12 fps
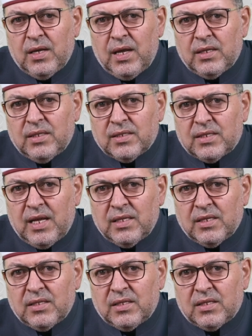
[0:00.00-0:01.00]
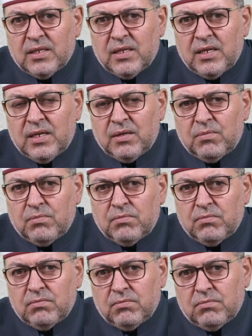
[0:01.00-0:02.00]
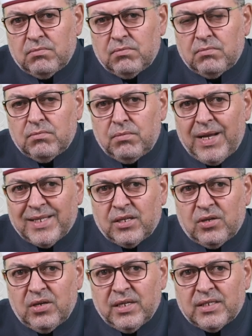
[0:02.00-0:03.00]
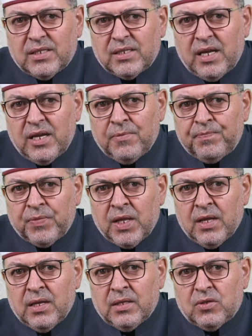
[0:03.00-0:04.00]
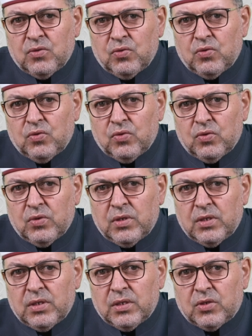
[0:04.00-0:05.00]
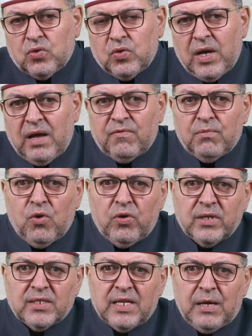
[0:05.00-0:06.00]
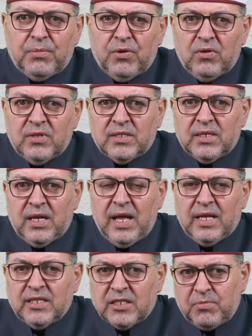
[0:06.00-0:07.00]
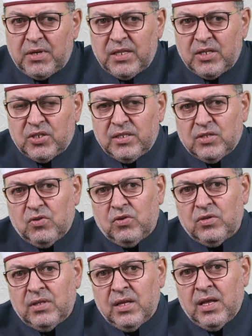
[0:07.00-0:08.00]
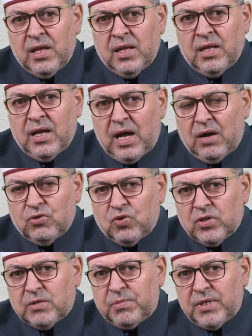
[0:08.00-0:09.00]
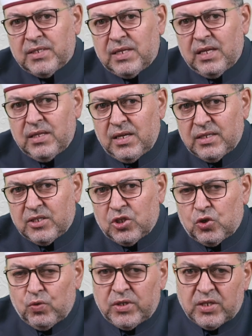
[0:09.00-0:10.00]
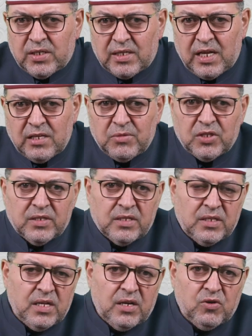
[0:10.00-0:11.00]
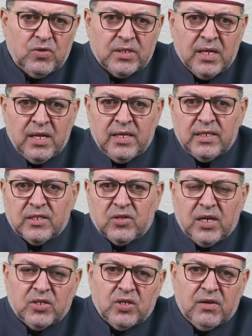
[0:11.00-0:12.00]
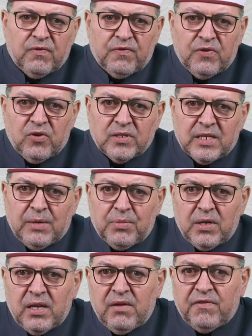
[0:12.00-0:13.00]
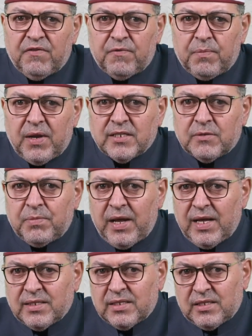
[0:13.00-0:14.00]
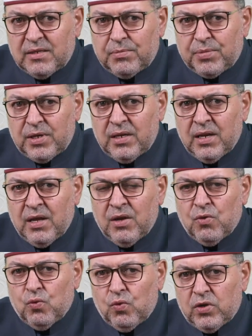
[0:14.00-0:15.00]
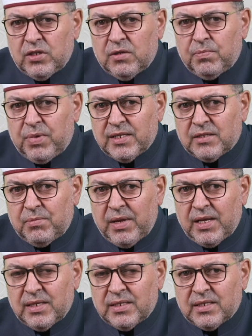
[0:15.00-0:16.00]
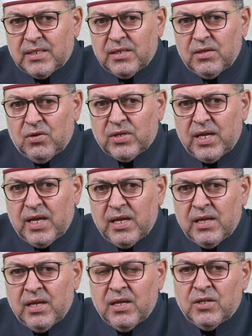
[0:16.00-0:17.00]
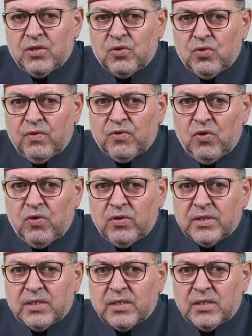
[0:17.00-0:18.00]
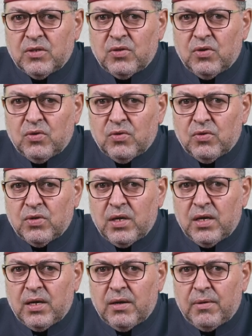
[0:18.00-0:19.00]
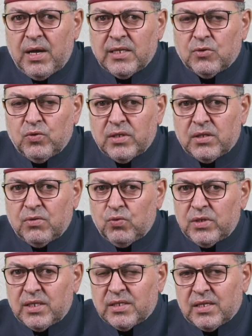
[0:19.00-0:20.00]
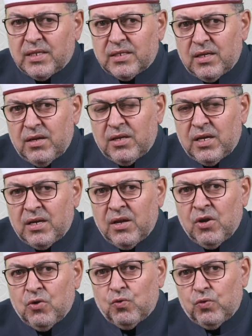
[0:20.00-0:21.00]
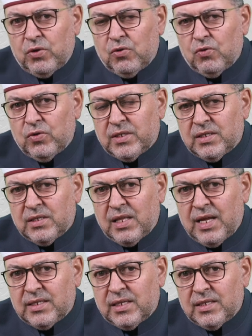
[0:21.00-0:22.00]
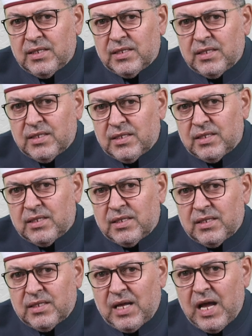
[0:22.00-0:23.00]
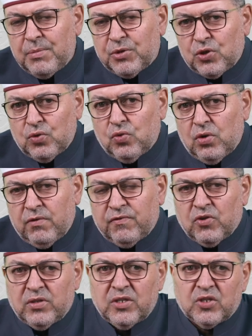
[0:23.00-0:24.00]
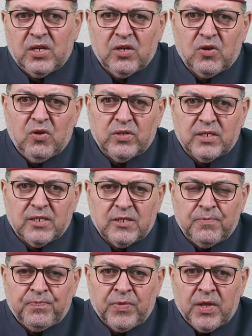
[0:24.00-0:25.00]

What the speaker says: understand it better, let's say, to have more examples and explanations on how to express unreal situations and imaginary scenarios. Structure, for example, if plus past simple, would plus base, to, of course, as we discussed earlier, we use, that is, type 2 of conditional clauses.